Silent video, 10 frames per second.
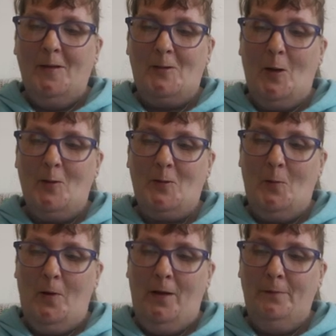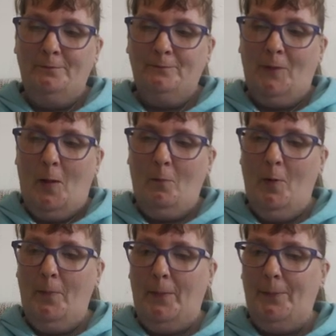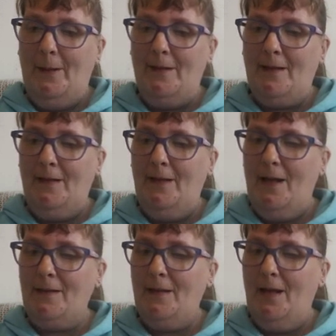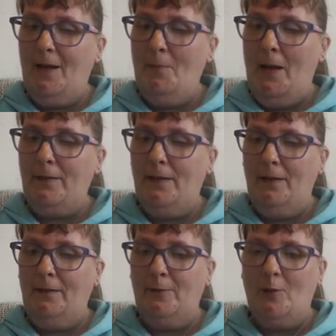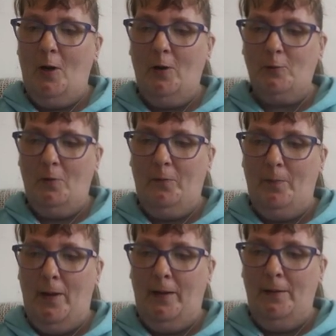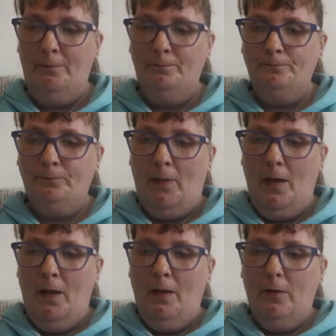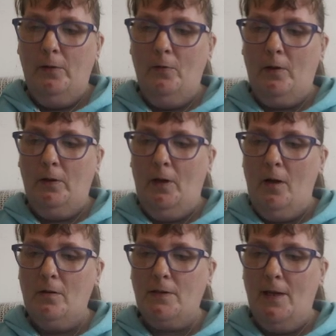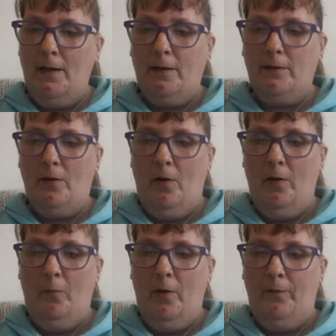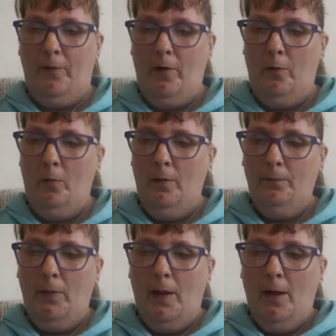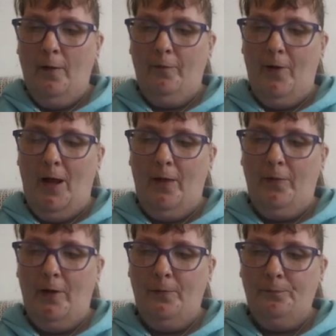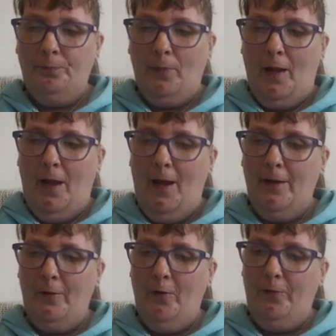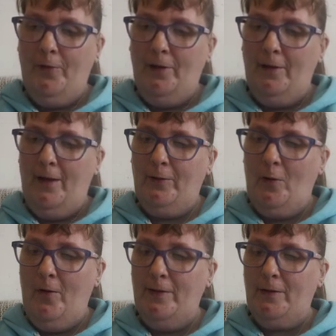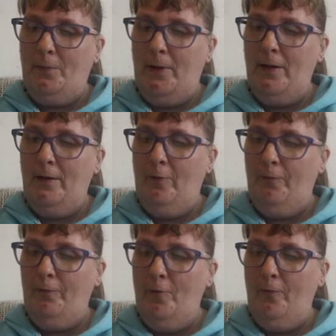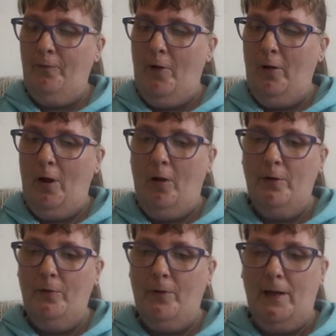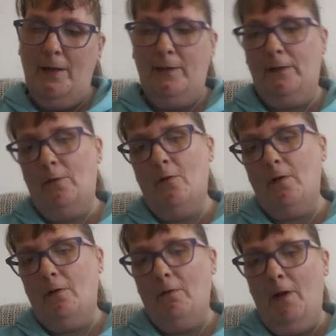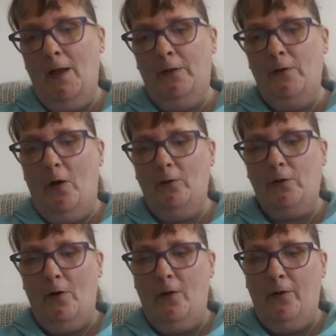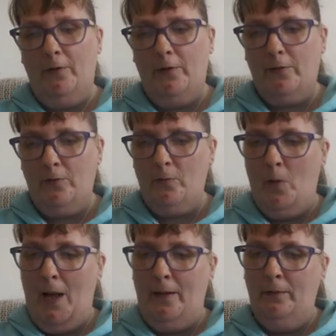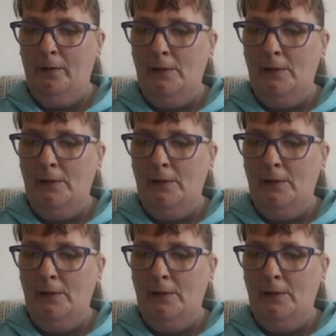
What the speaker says: Joshua, Mummy, please can I take my Teddy George with me? You can all take a toy with you. Father, I don't think there's going to be enough room for all you kids. Look, and your toys as well.